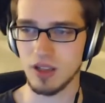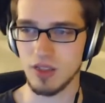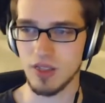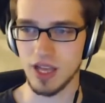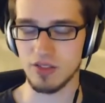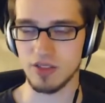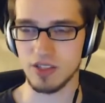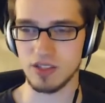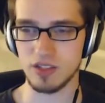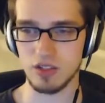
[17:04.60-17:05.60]
then
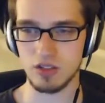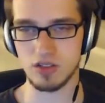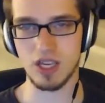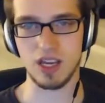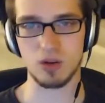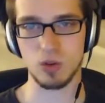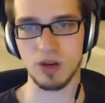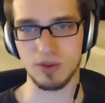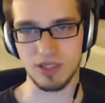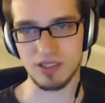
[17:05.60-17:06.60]
this you can't go
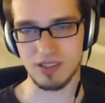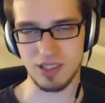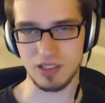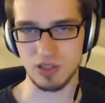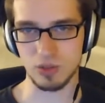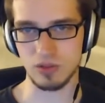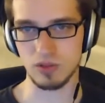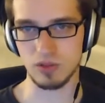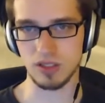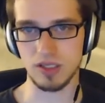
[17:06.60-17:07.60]
wrong with this. It's actually really,
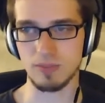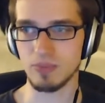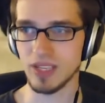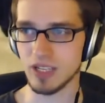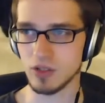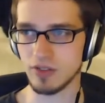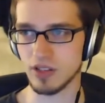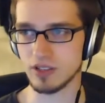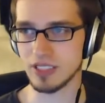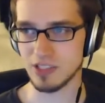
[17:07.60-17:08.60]
really good. I do have
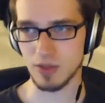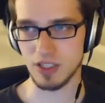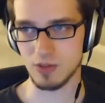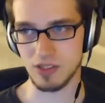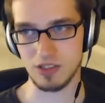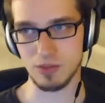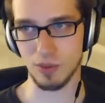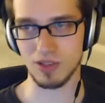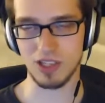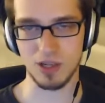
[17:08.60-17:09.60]
another task management system I
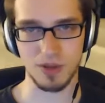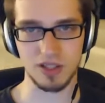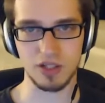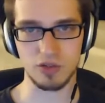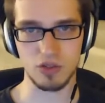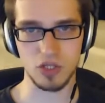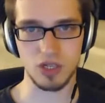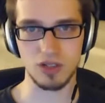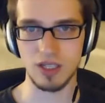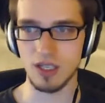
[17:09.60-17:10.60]
want to talk about later in the
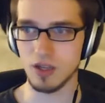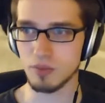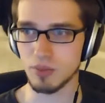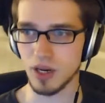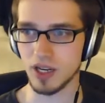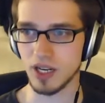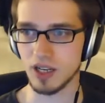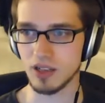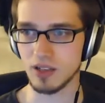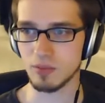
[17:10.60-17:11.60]
show,
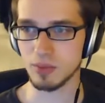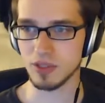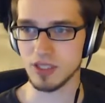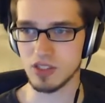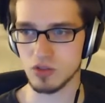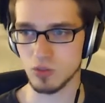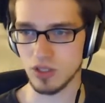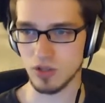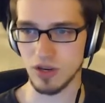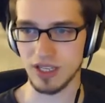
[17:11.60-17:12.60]
but this is
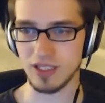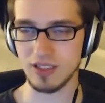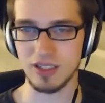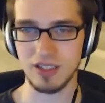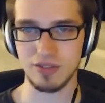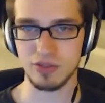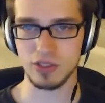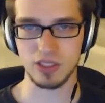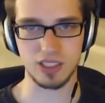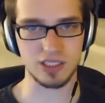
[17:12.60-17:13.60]
really great for
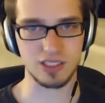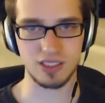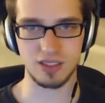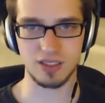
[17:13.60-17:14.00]
just